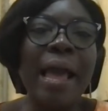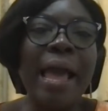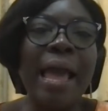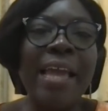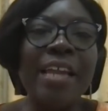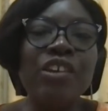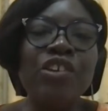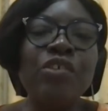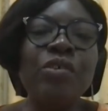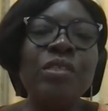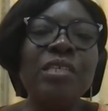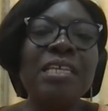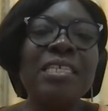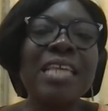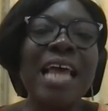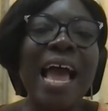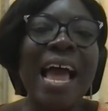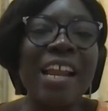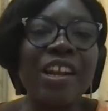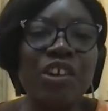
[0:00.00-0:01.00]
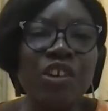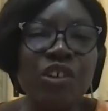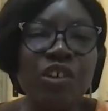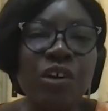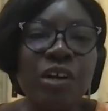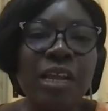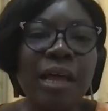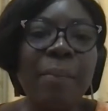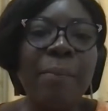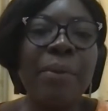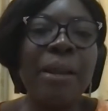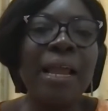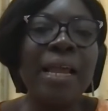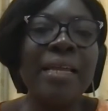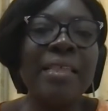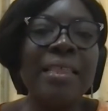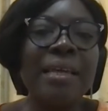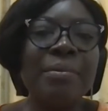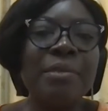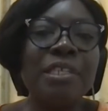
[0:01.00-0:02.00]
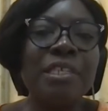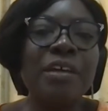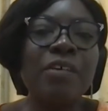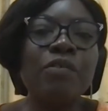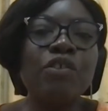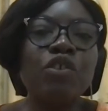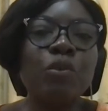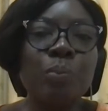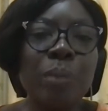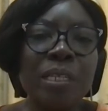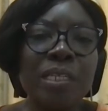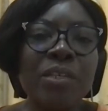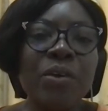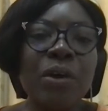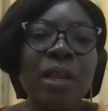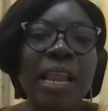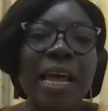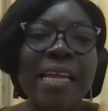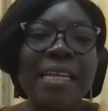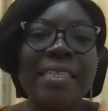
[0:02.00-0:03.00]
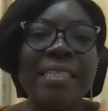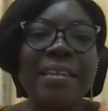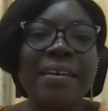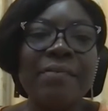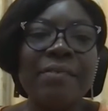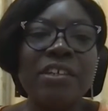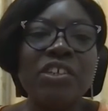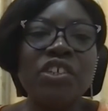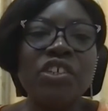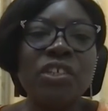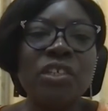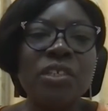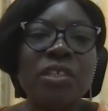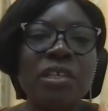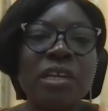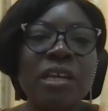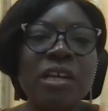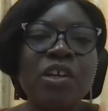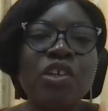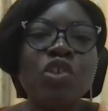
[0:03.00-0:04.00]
end users are not applying themselves to particular interventions.